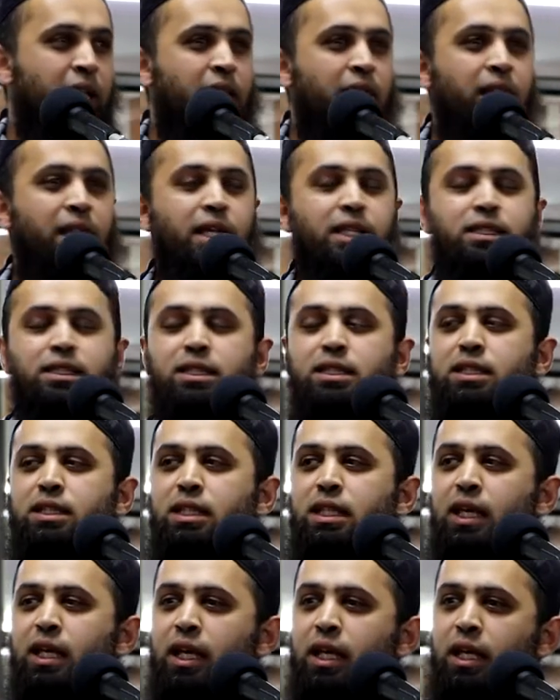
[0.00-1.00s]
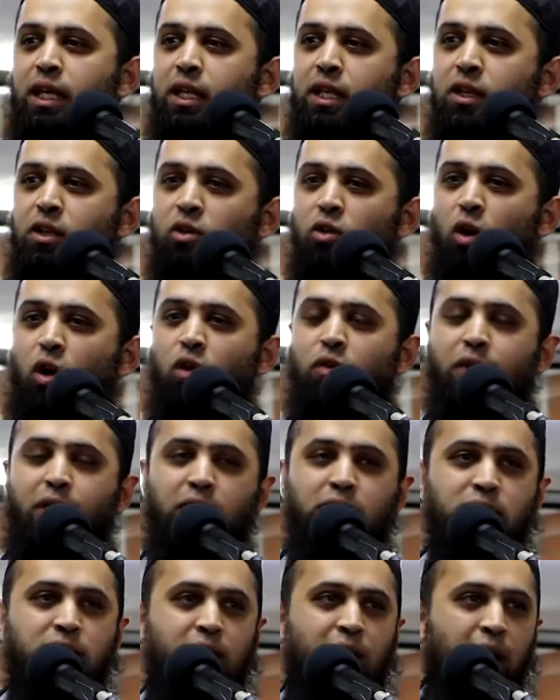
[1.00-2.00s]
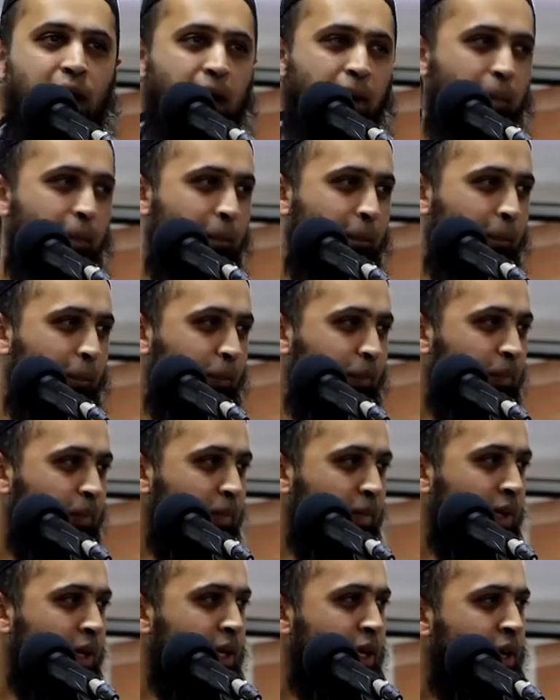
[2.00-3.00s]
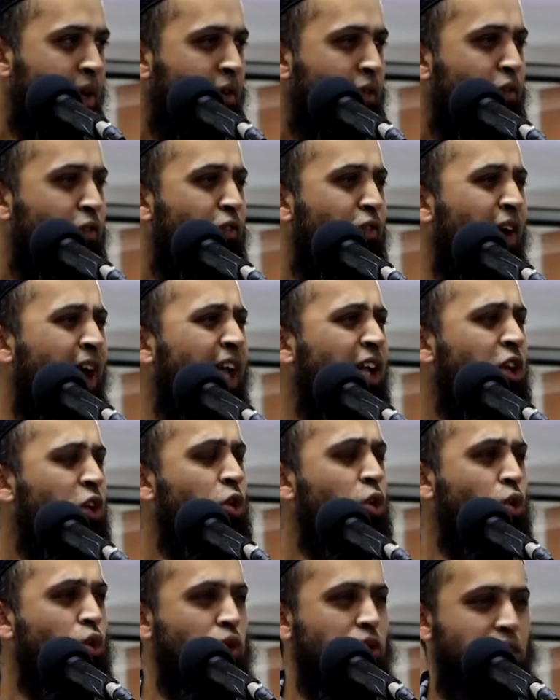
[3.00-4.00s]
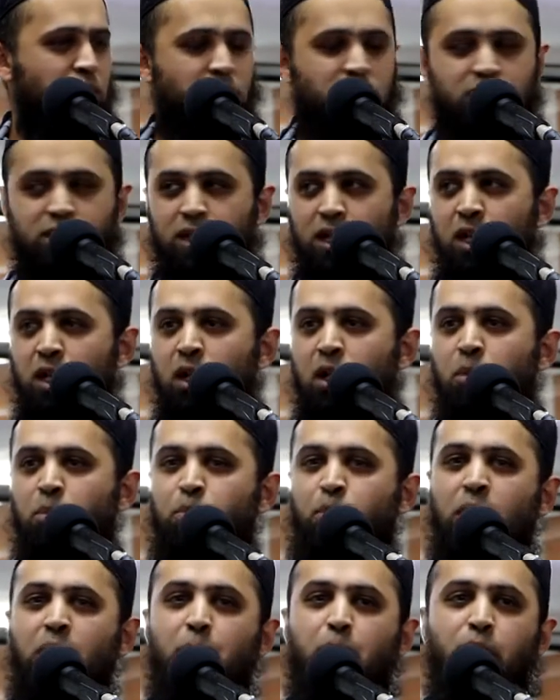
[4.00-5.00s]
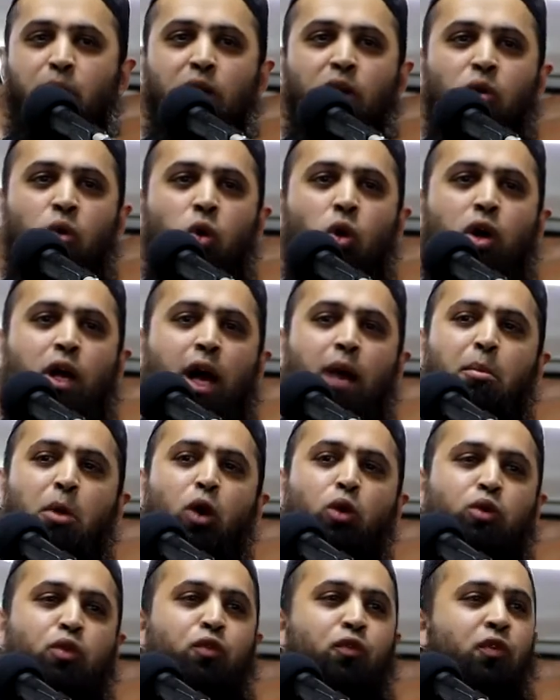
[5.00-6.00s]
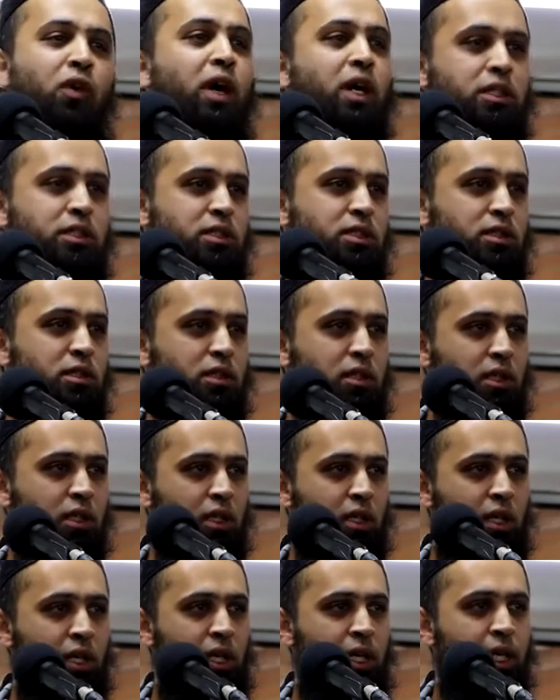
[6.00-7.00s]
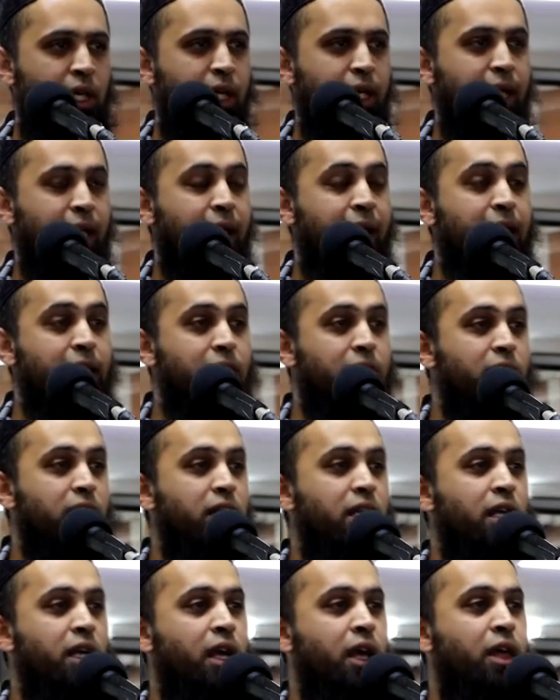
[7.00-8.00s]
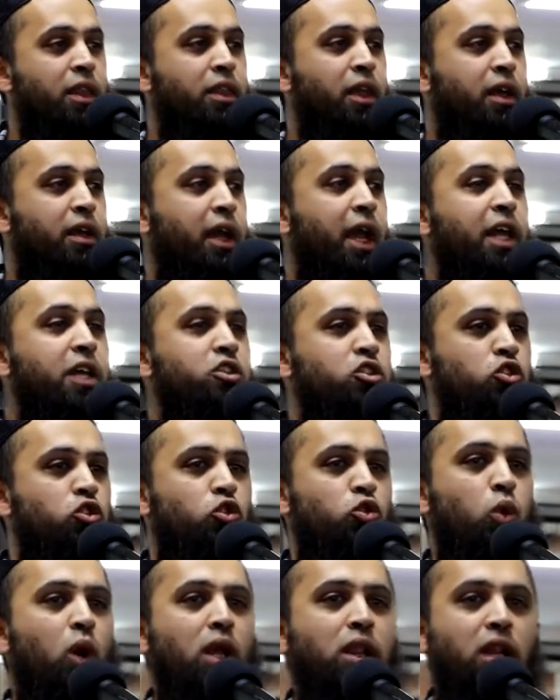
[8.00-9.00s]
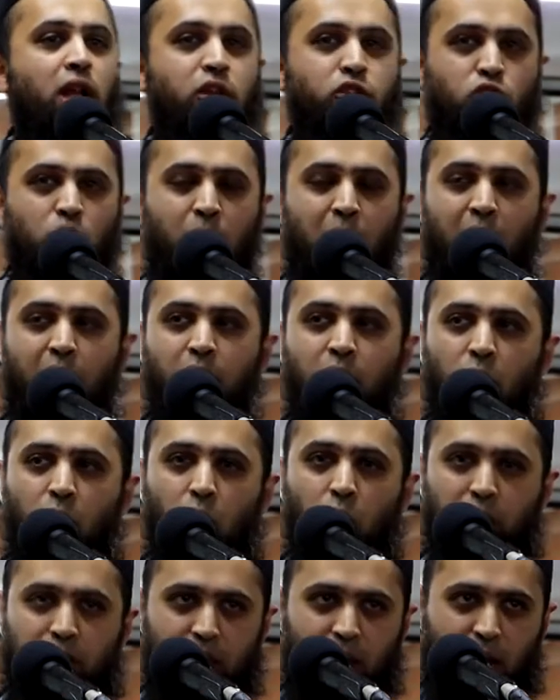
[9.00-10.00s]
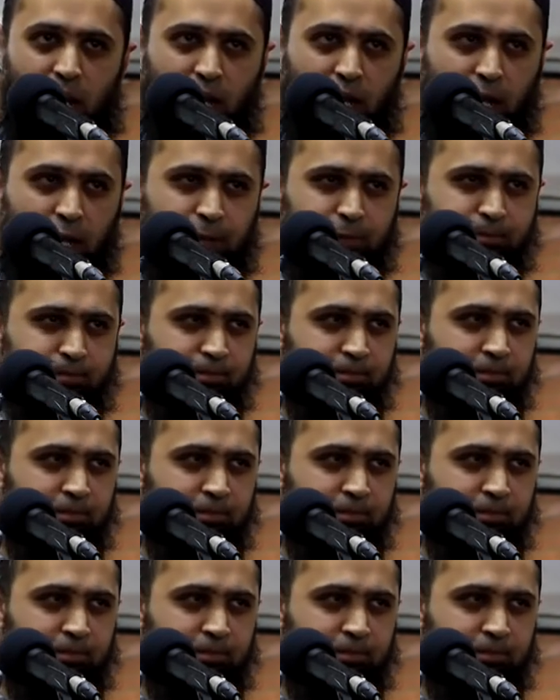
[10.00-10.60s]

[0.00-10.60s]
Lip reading: This Deen of Islam values people who come out first in the race to Allah subhanahu wa ta'ala.